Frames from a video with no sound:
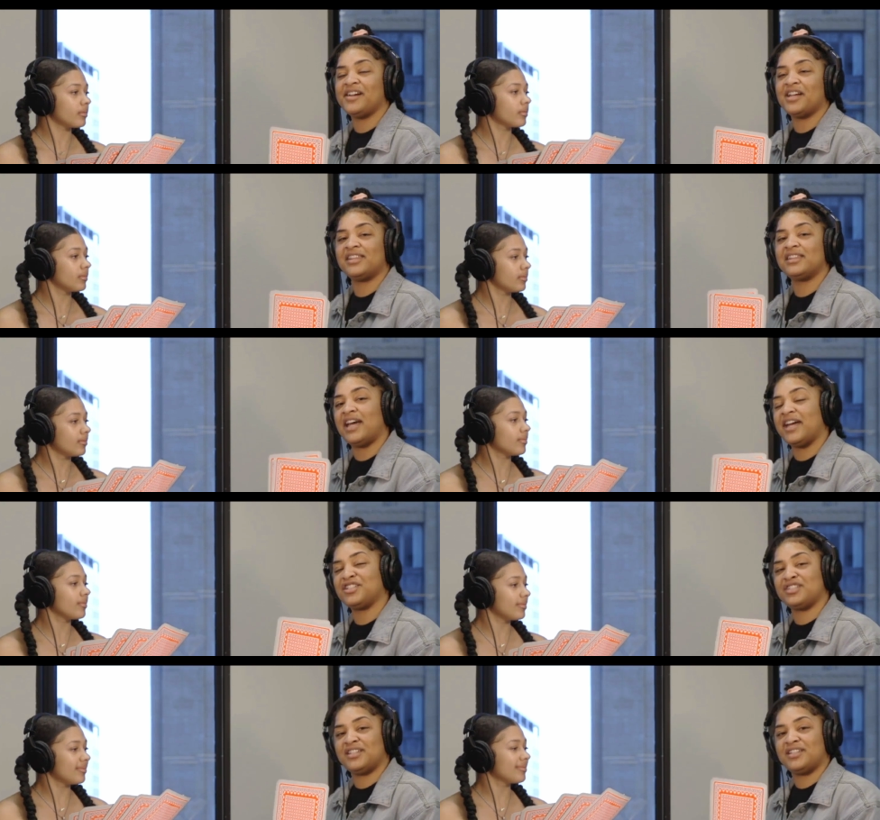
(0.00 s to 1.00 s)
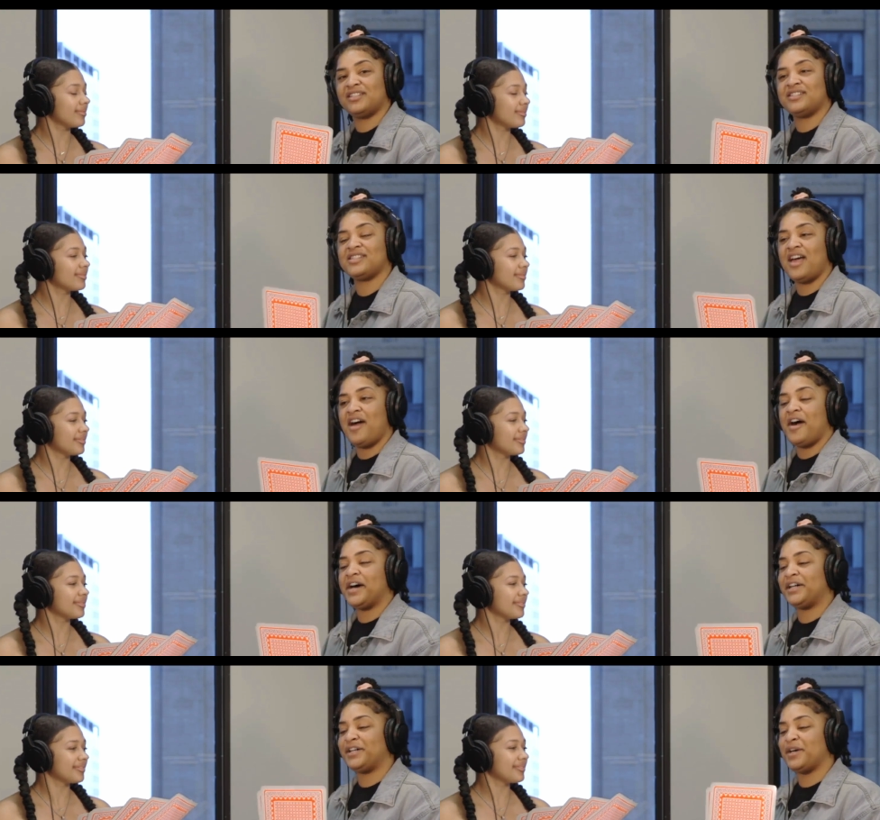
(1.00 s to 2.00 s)
Speaker 1: and lashes,
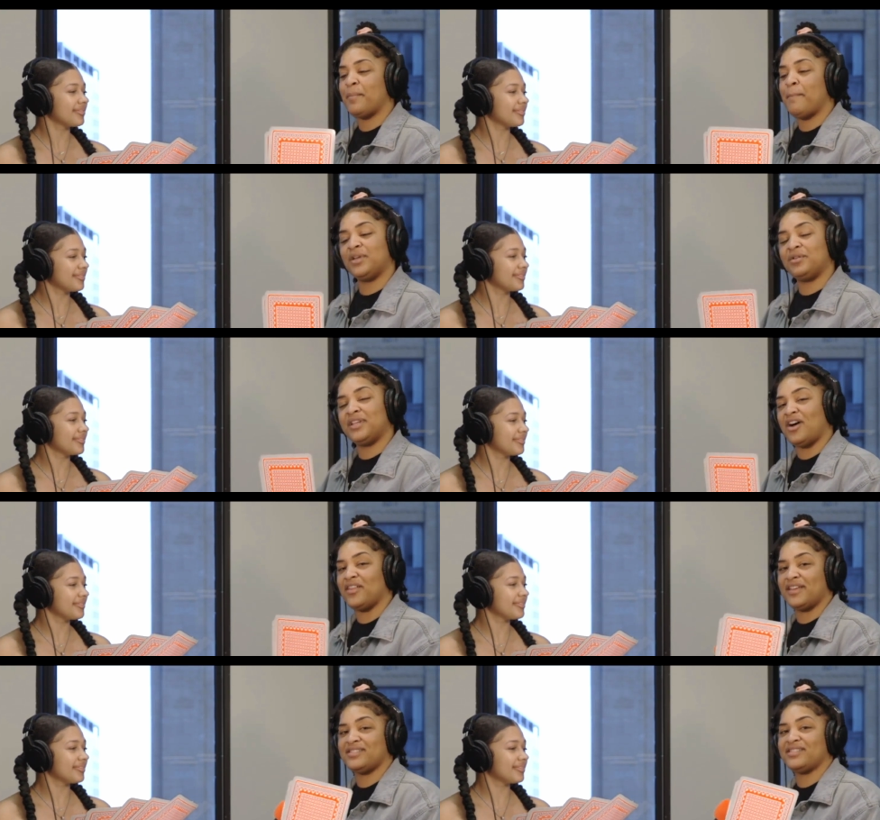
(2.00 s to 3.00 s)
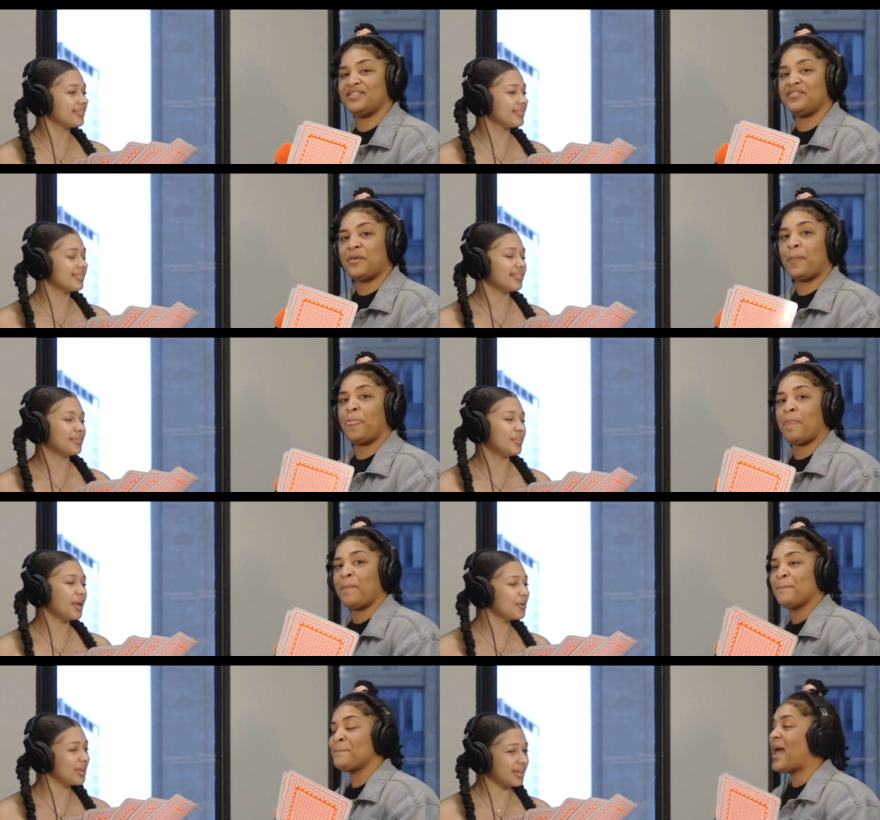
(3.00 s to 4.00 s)
um, beauty, all that stuff.
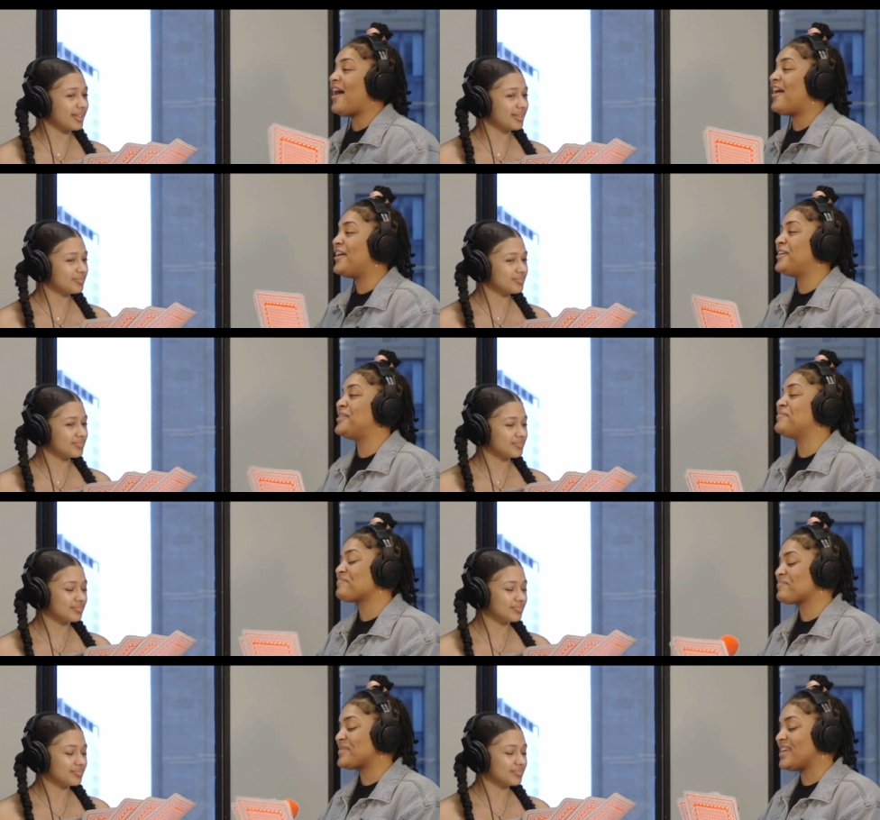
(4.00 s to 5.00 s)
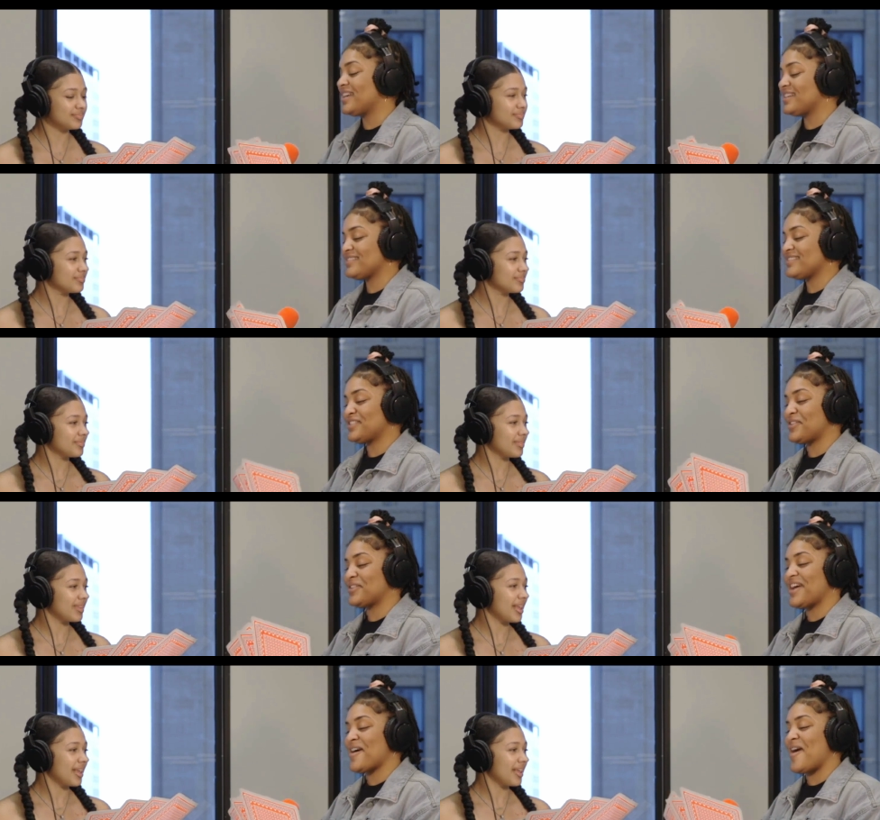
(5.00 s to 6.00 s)
Period. Um, so
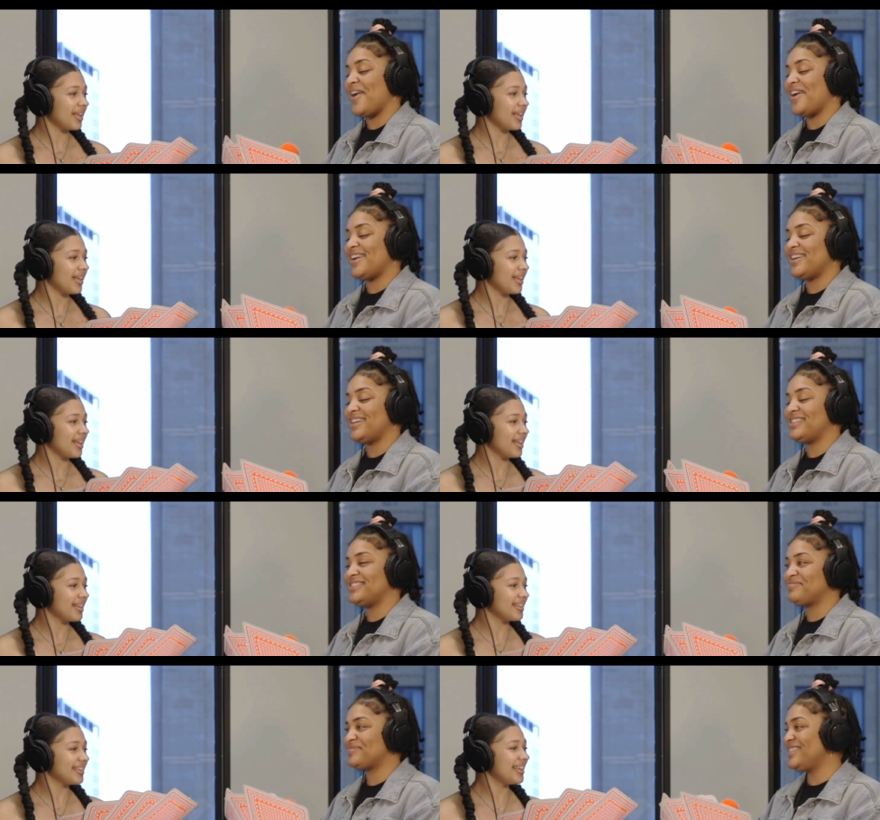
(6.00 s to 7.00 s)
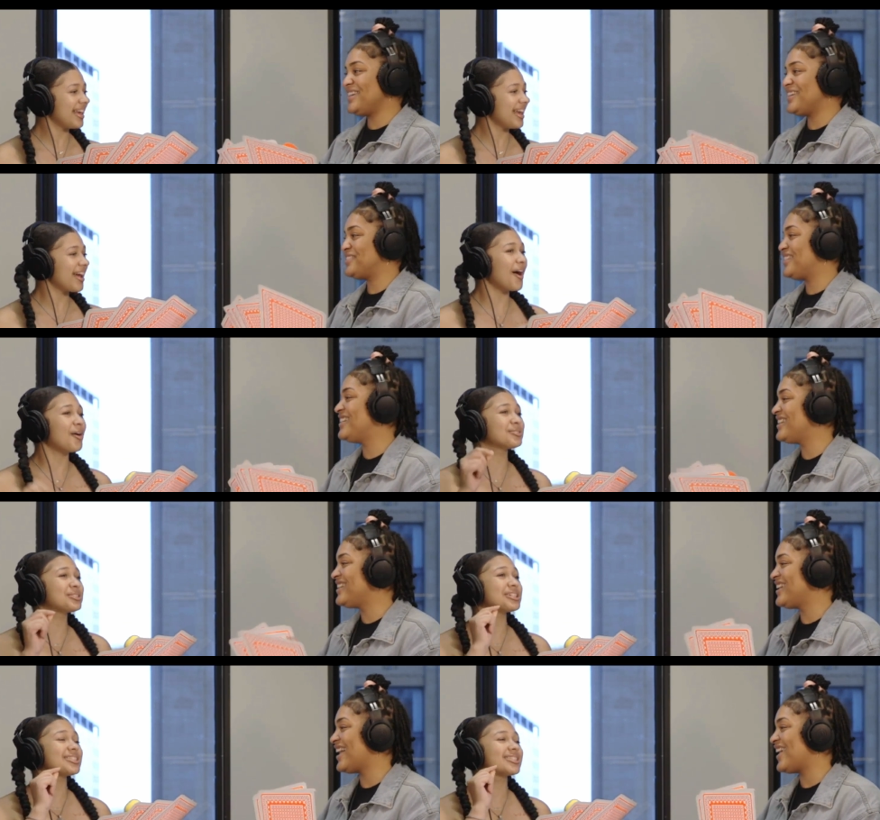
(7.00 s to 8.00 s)
yeah,
Speaker 2: and yeah. yeah, um,
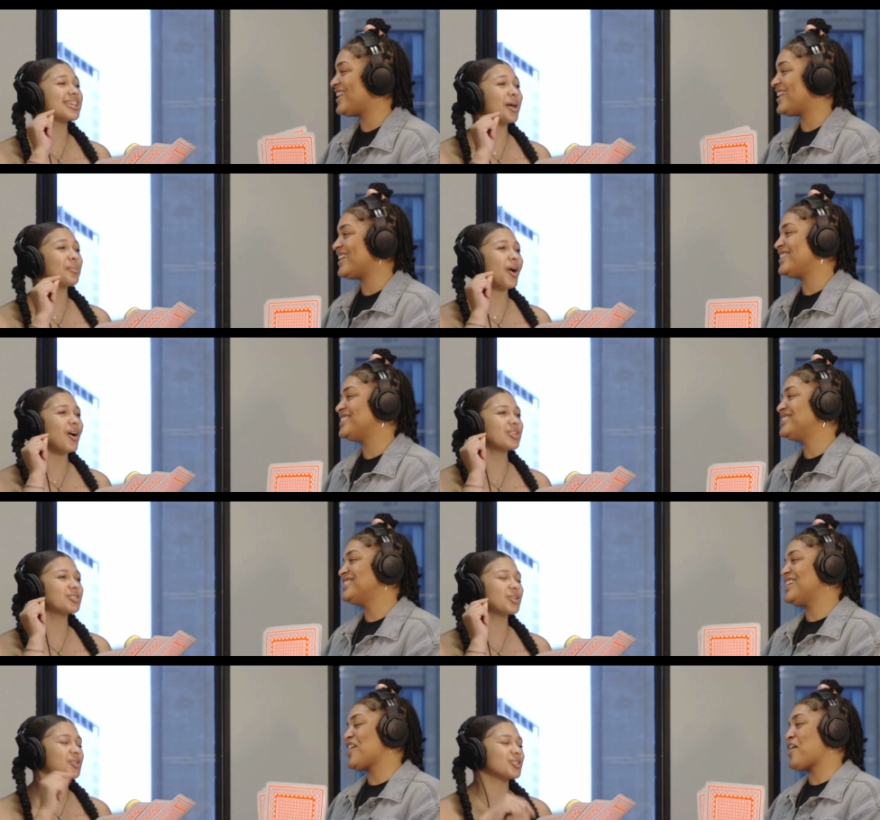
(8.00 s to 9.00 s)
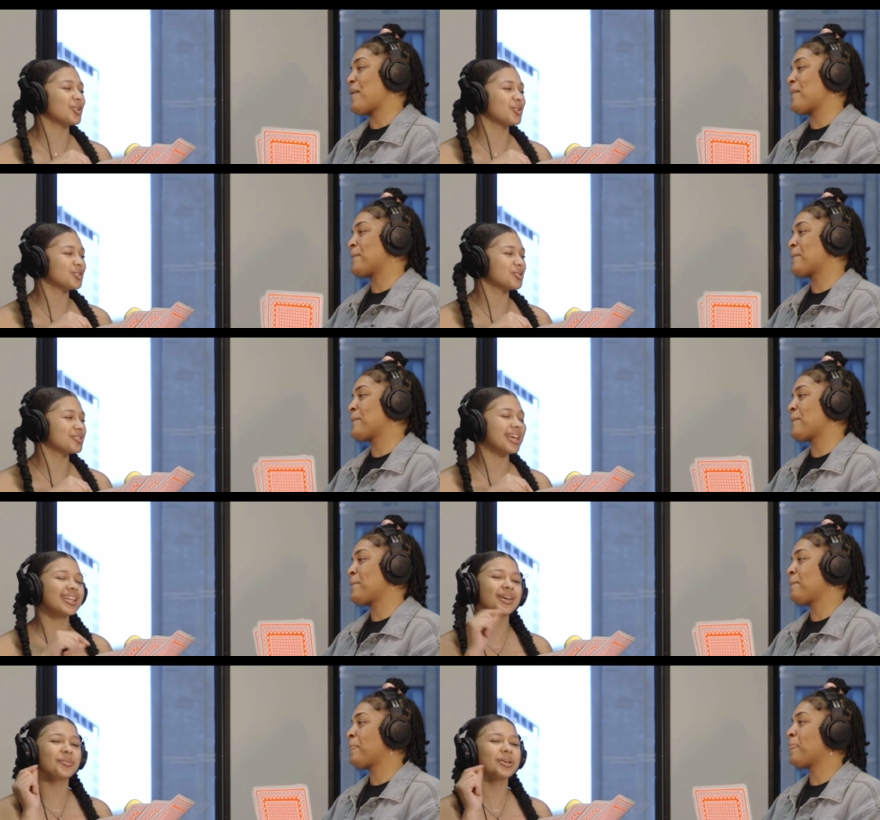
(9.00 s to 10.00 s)
just tell me also your socials, and
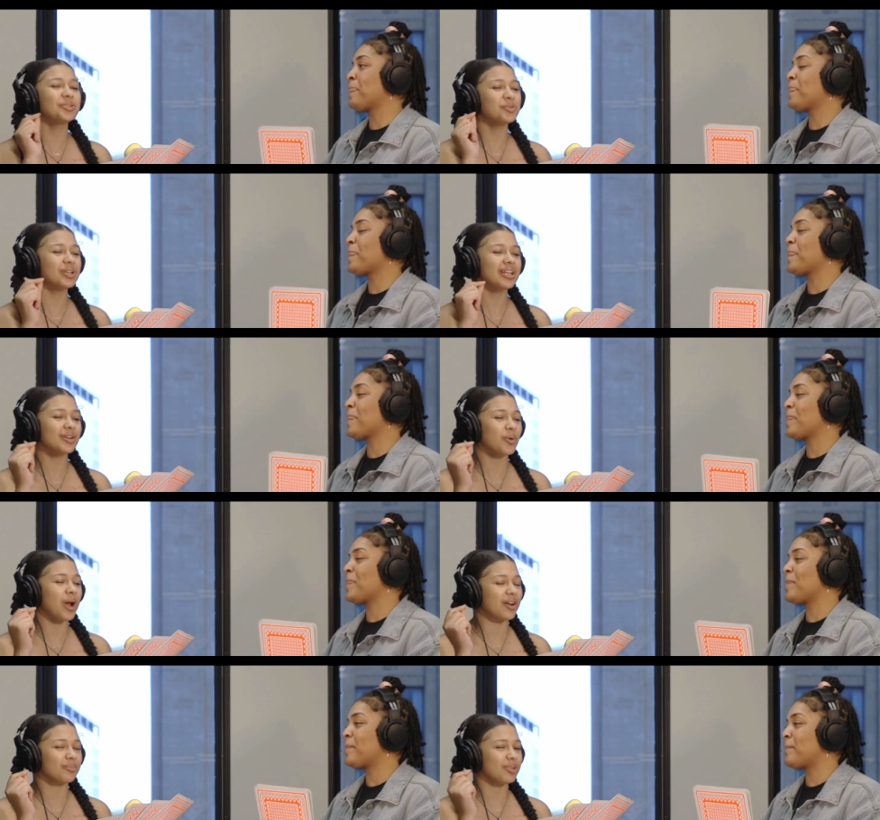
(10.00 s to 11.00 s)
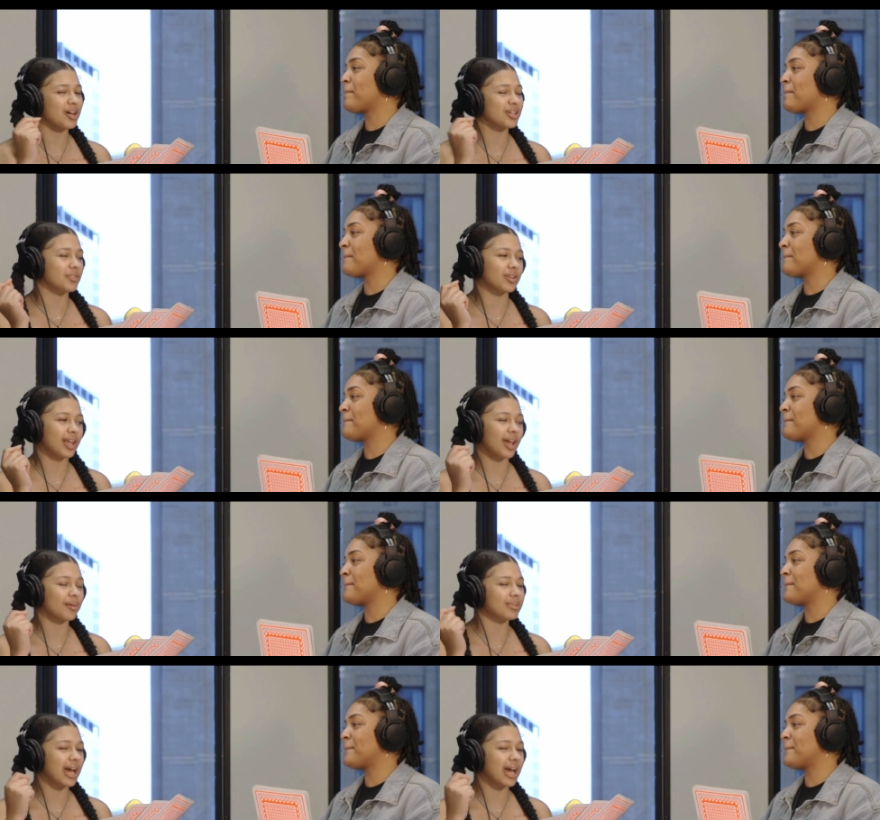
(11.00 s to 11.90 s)
then we do need a round of applause for Nae. I'm not